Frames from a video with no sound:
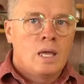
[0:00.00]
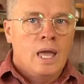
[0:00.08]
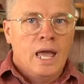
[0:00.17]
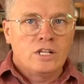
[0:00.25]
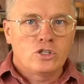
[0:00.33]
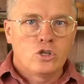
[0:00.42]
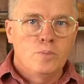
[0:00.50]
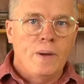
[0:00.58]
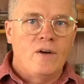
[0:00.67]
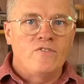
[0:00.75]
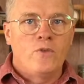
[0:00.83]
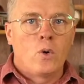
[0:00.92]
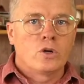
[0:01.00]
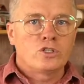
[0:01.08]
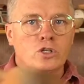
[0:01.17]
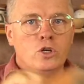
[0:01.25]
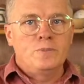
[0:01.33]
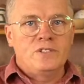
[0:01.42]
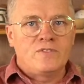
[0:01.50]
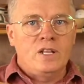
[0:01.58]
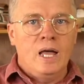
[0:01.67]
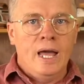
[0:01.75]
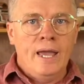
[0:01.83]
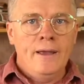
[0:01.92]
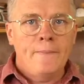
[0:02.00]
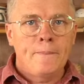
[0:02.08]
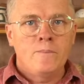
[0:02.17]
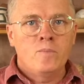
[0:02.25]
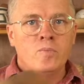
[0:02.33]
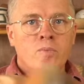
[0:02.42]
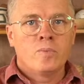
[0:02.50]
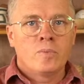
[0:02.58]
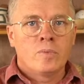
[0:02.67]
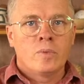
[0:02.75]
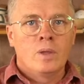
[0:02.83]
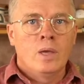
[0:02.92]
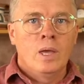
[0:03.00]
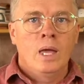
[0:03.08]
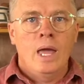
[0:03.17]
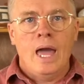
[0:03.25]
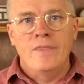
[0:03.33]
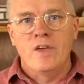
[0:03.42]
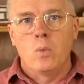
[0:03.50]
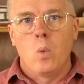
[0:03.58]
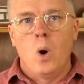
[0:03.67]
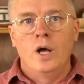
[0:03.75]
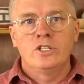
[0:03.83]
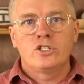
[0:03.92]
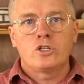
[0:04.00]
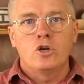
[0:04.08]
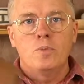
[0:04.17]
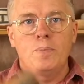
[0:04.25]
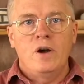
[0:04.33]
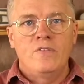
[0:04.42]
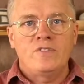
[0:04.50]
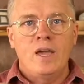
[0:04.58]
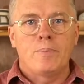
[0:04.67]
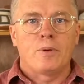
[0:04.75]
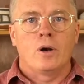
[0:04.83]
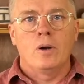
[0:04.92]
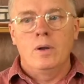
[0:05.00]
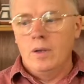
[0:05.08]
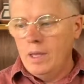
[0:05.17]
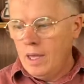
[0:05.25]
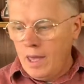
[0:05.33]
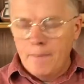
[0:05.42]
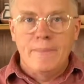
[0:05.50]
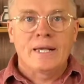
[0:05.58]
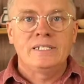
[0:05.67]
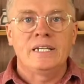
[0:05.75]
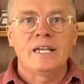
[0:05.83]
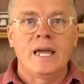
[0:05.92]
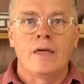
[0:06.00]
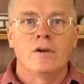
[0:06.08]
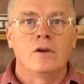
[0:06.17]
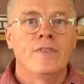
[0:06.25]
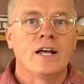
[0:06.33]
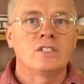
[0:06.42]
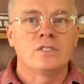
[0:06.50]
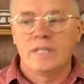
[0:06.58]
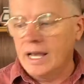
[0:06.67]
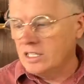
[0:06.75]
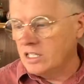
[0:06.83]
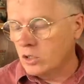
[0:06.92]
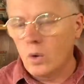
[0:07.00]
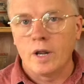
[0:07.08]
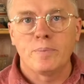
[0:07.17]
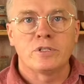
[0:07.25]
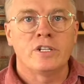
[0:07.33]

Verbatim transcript: Scoop out four scoops of clay and then one scoop of temper and mix it together. That's that's a 20%.